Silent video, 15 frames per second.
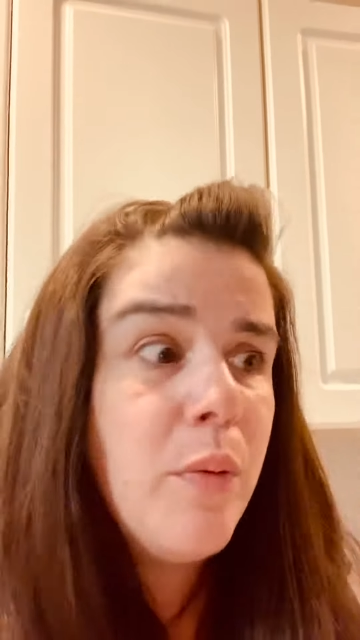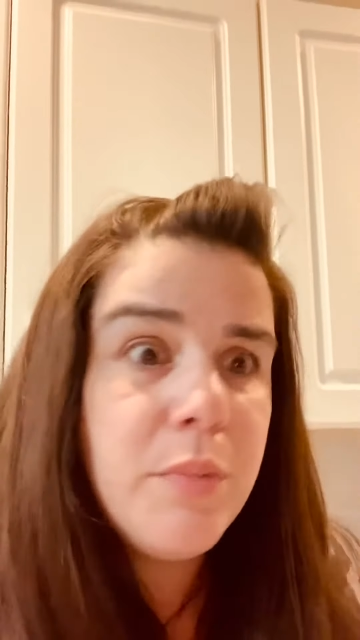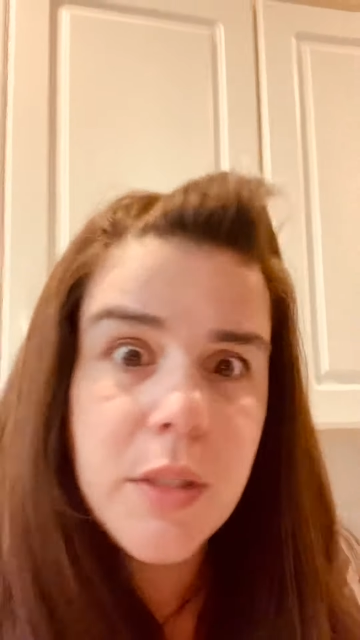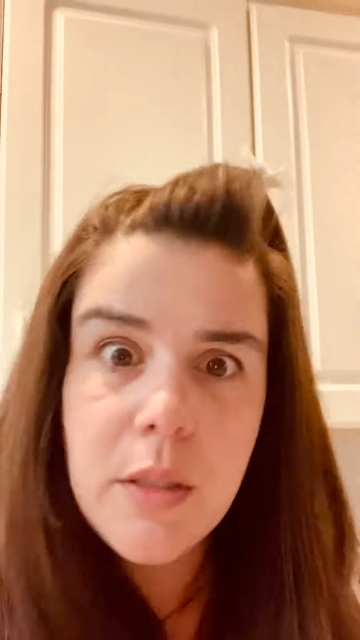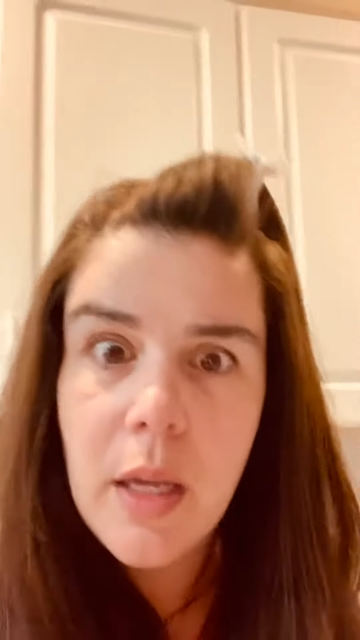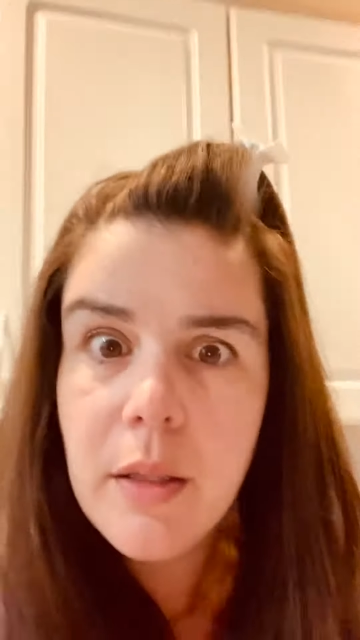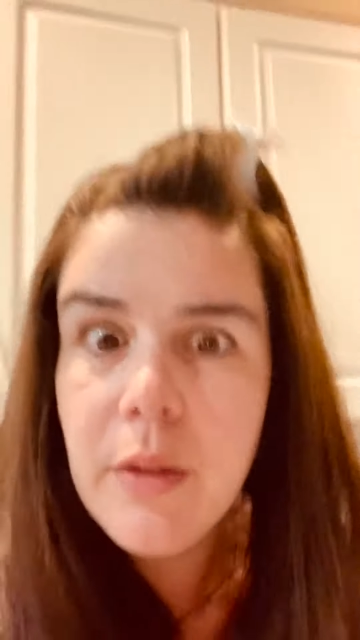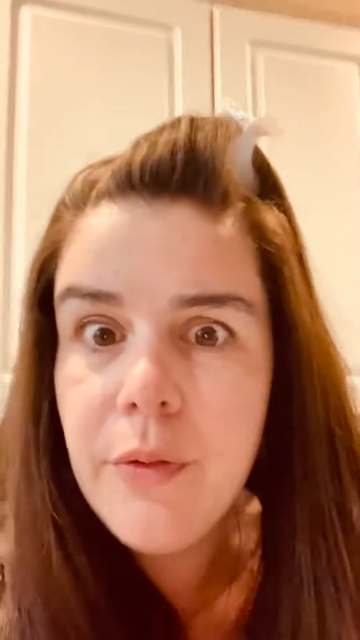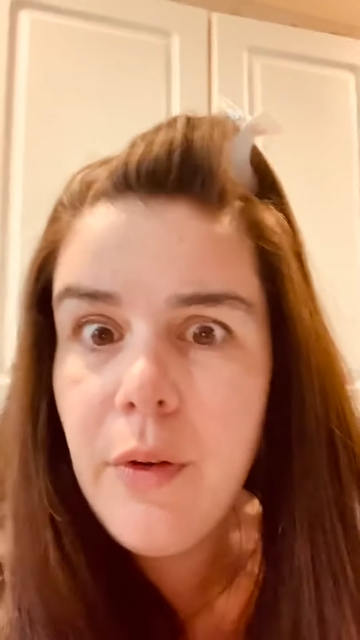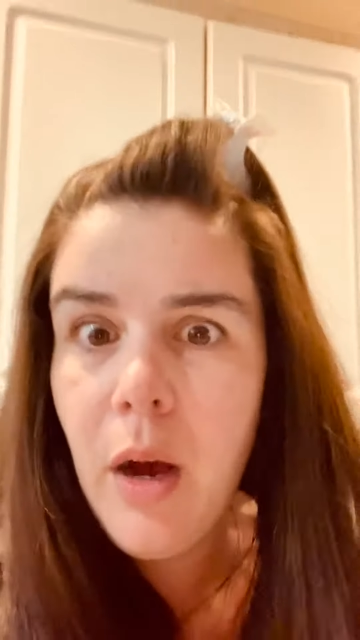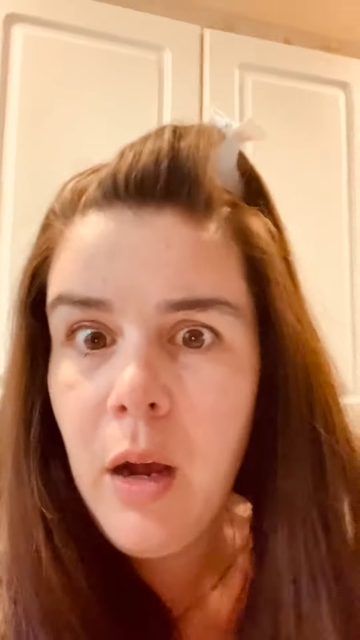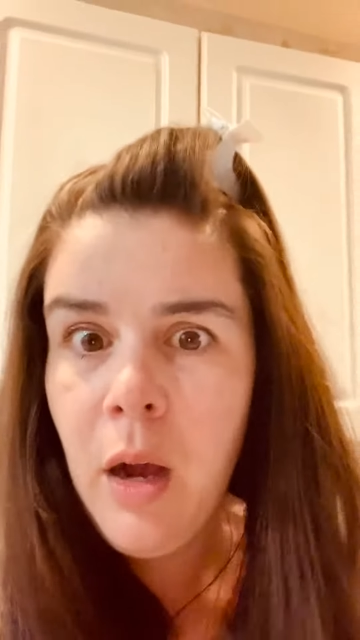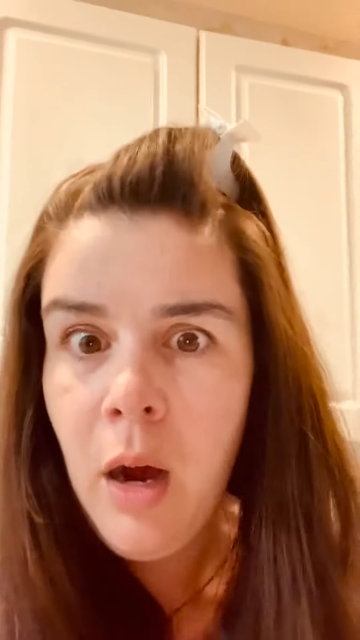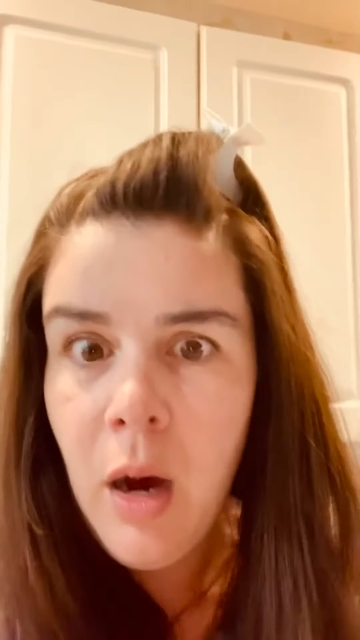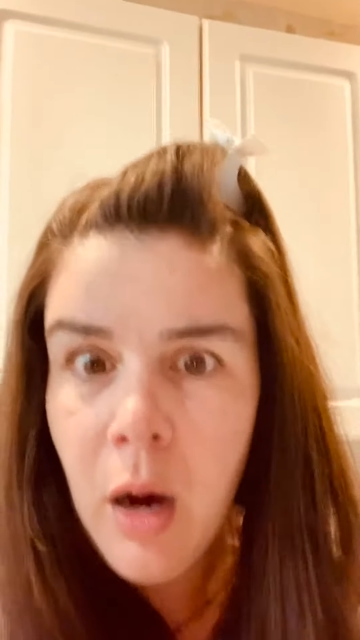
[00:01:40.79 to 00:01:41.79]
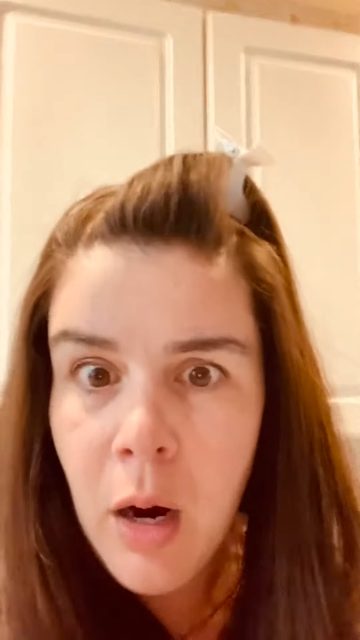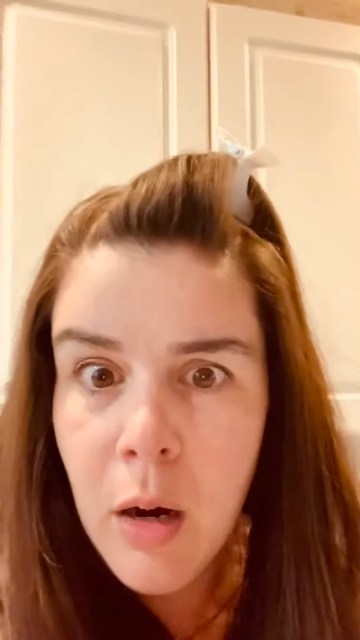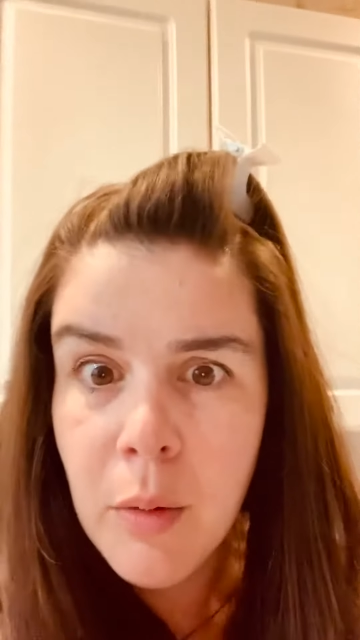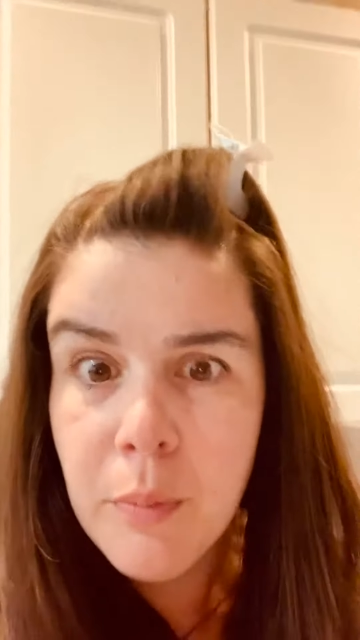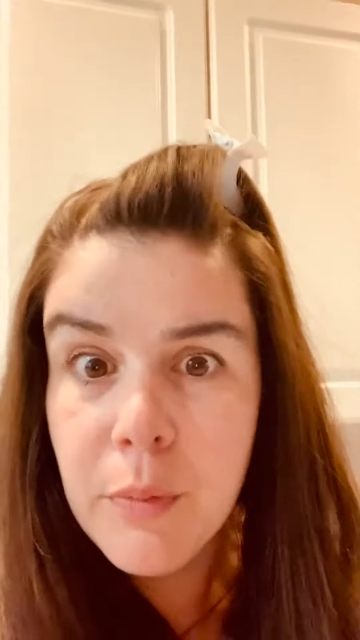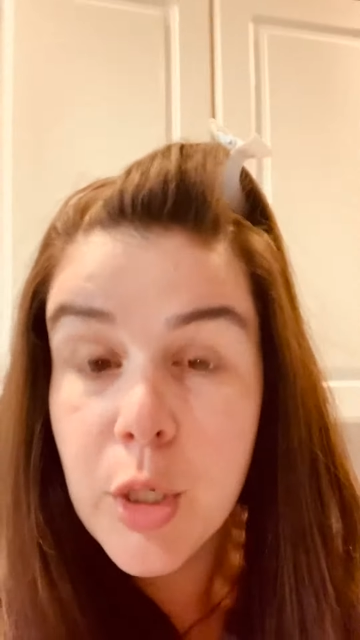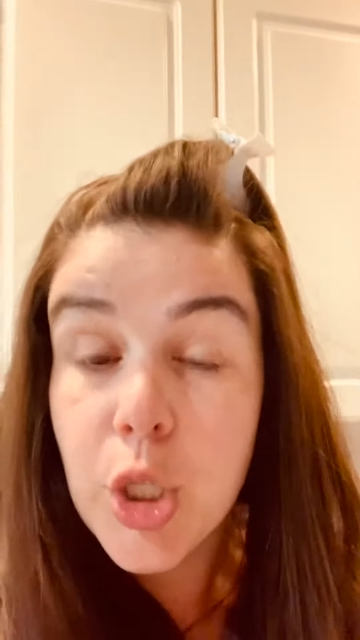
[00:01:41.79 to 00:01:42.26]
Stay the fuck
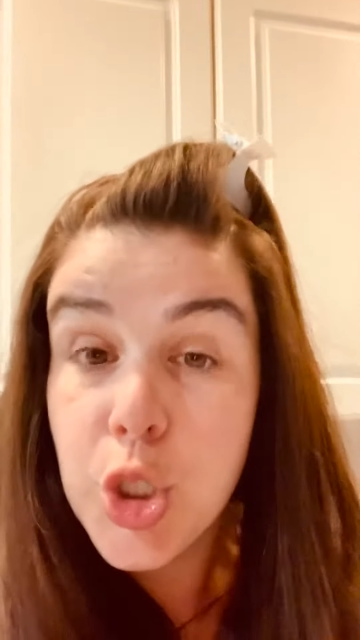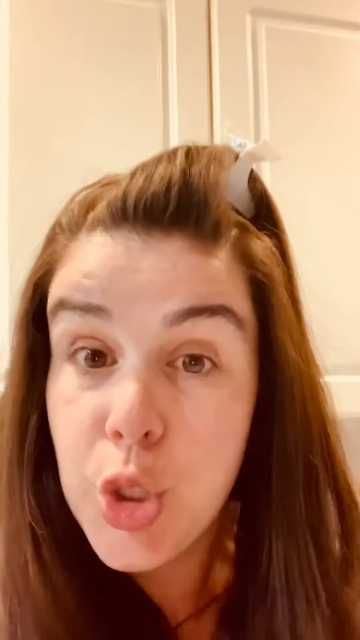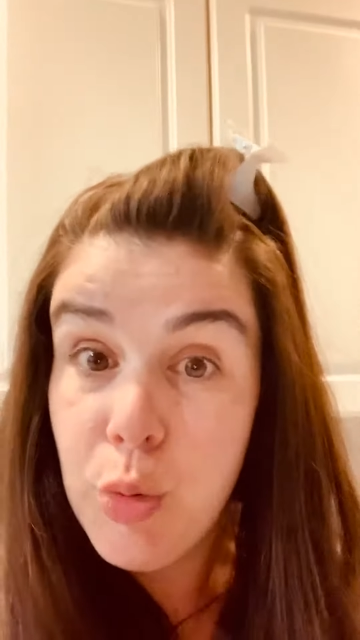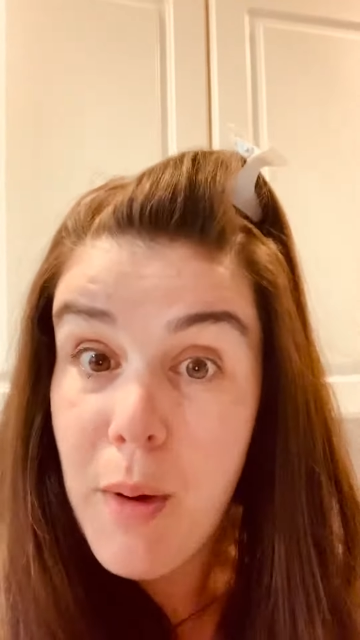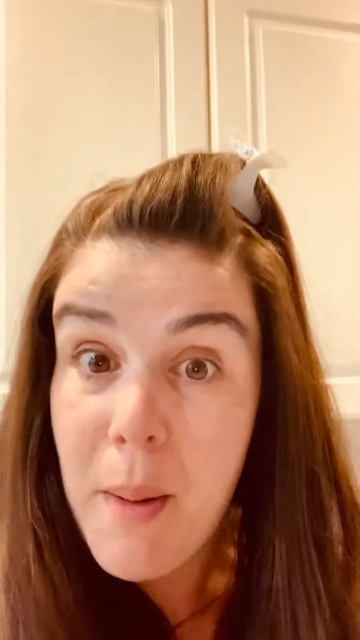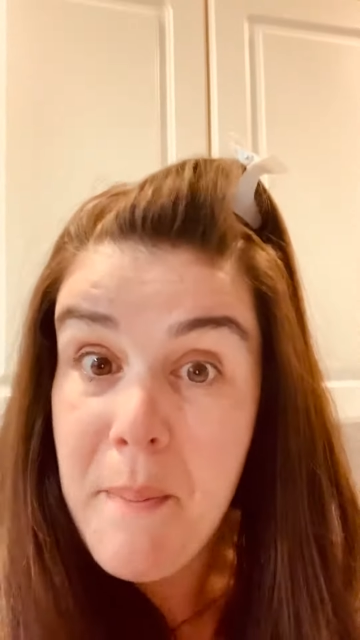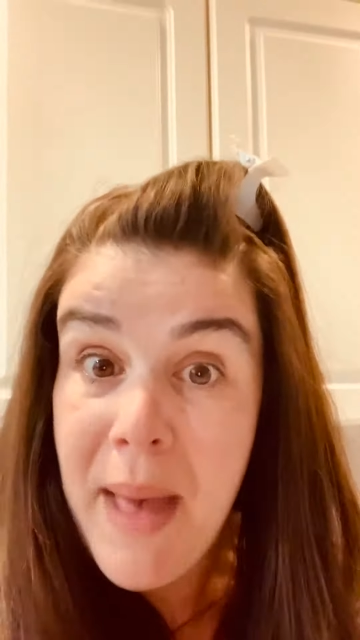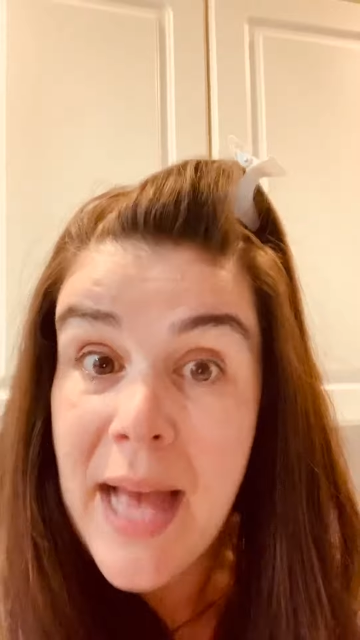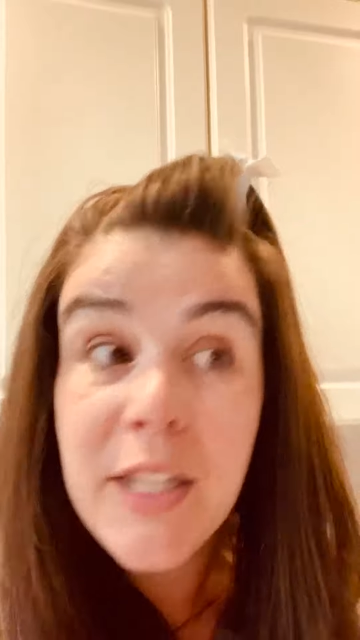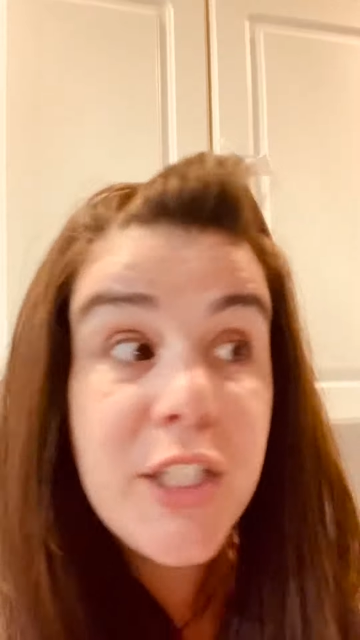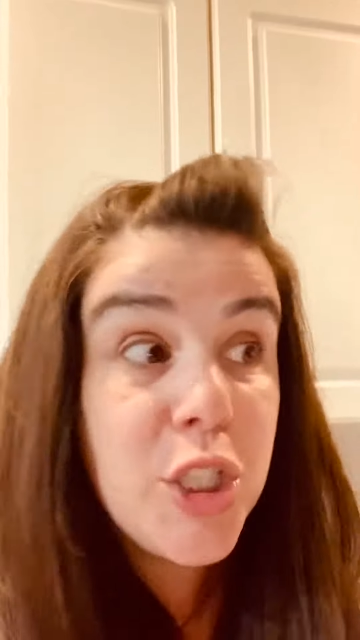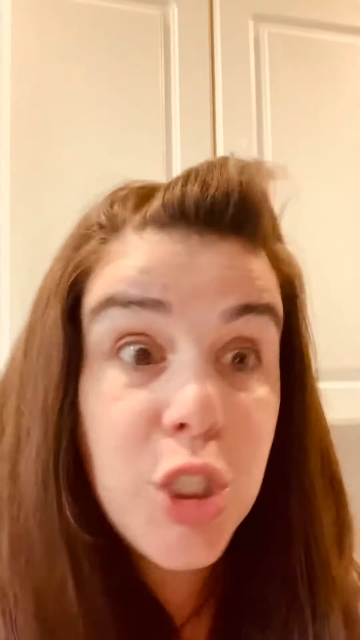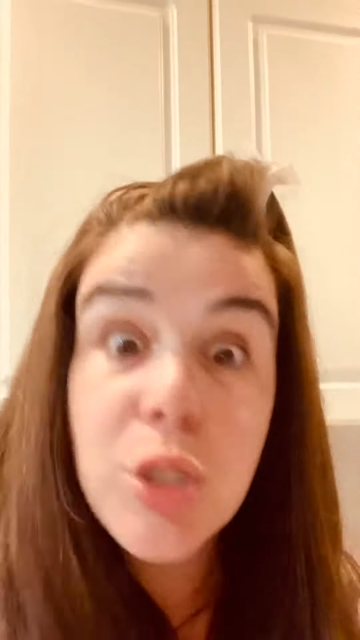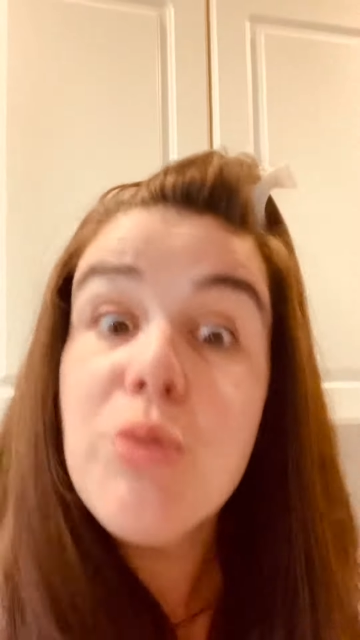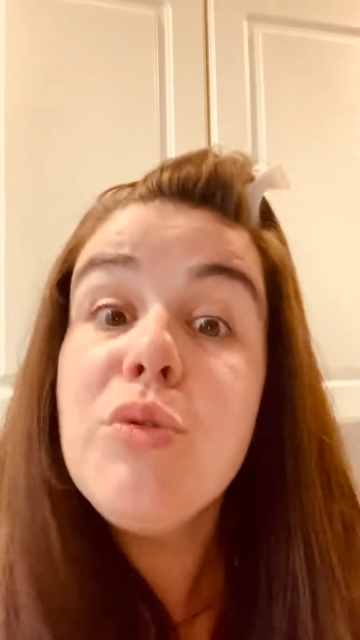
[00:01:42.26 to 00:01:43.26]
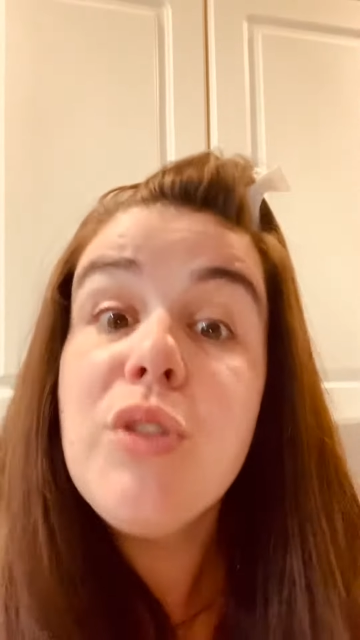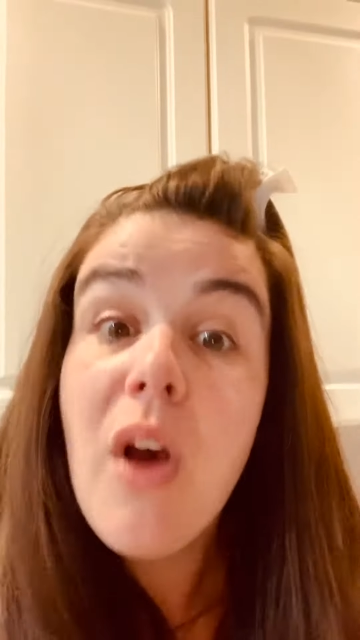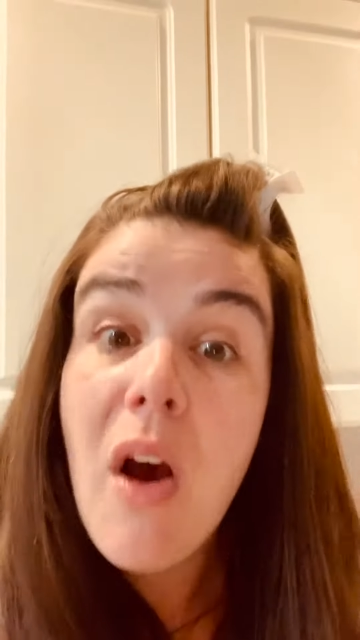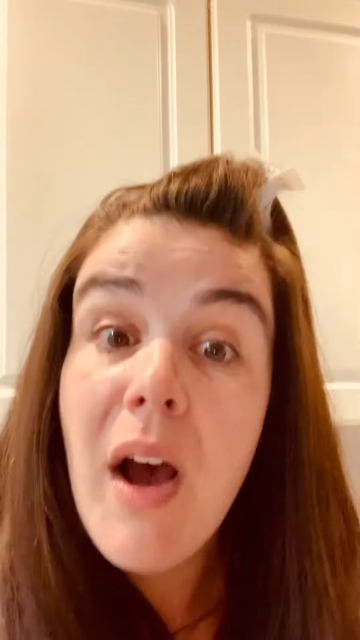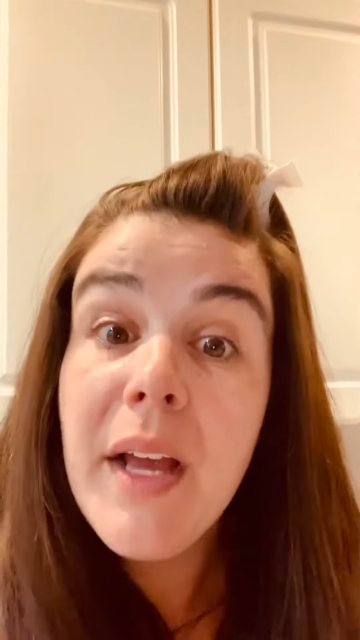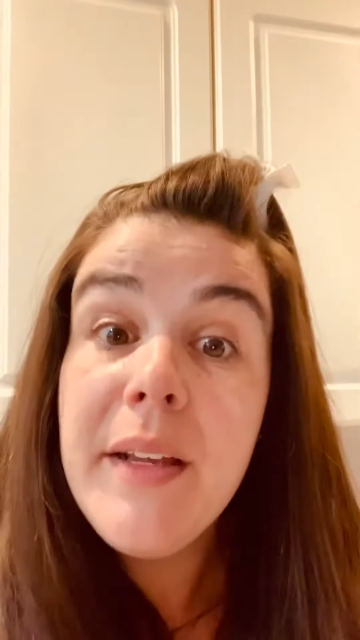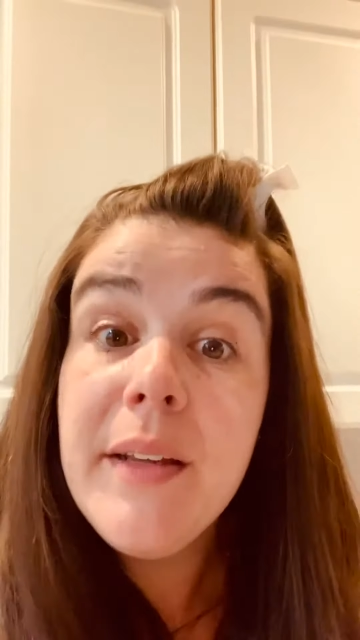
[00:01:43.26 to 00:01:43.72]
home. Could you imagine? Did you
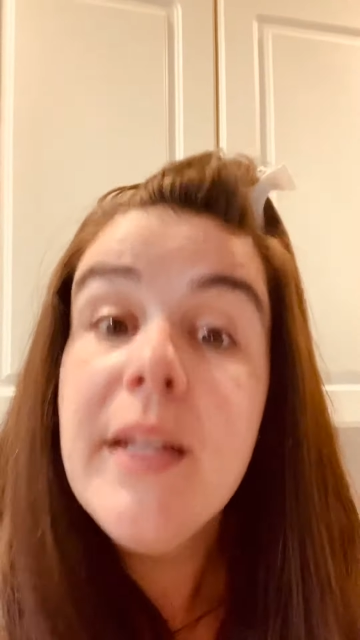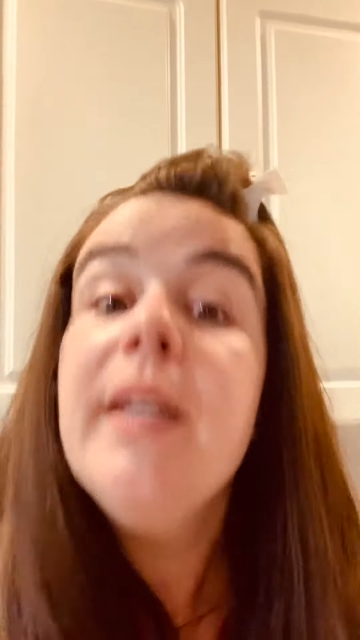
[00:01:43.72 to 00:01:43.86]
die?